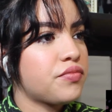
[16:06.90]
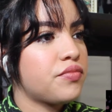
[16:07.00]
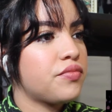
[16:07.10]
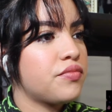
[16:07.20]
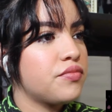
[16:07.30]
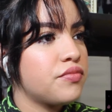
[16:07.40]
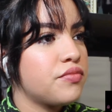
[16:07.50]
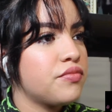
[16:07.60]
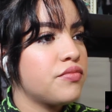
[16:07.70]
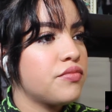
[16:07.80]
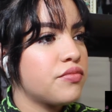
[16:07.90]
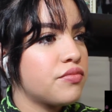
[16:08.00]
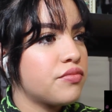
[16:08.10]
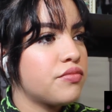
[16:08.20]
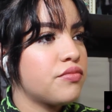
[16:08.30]

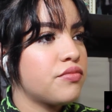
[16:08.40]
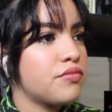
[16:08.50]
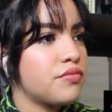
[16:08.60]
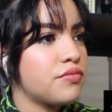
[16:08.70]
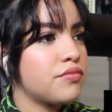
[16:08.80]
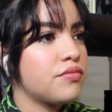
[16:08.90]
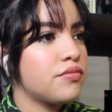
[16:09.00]
(no one is talking)